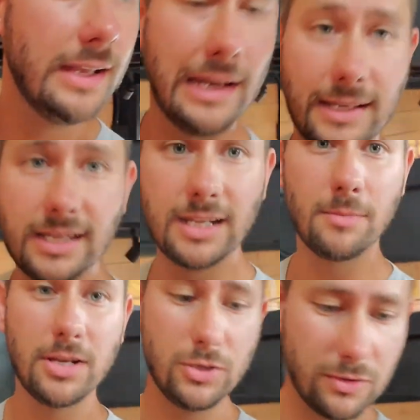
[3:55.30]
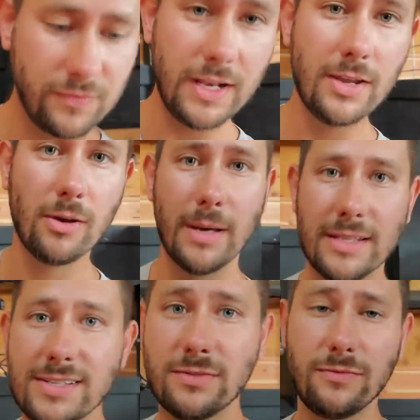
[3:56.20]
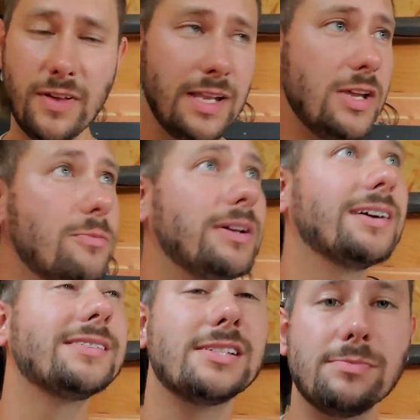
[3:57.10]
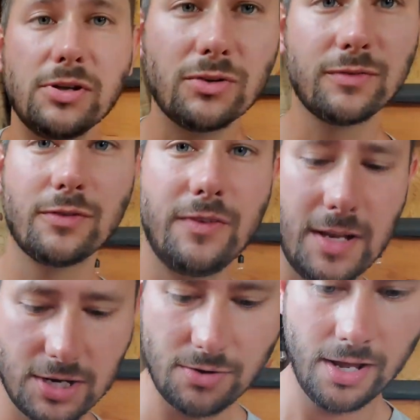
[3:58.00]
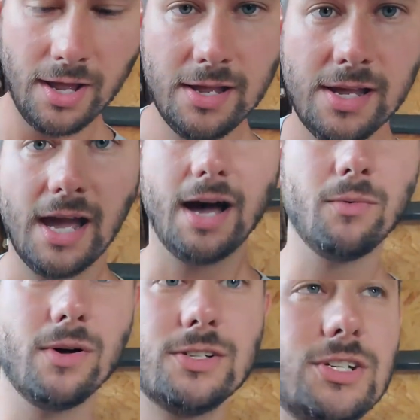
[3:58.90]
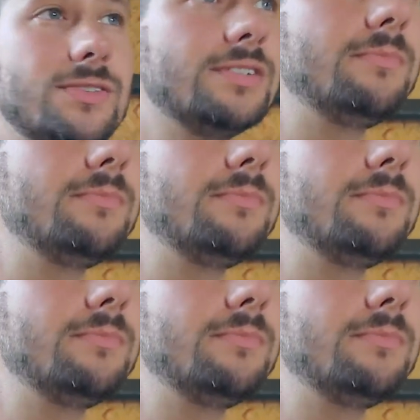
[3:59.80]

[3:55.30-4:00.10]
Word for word: Again, I'm going to do a video about this venue because it's a beautiful venue. I want you to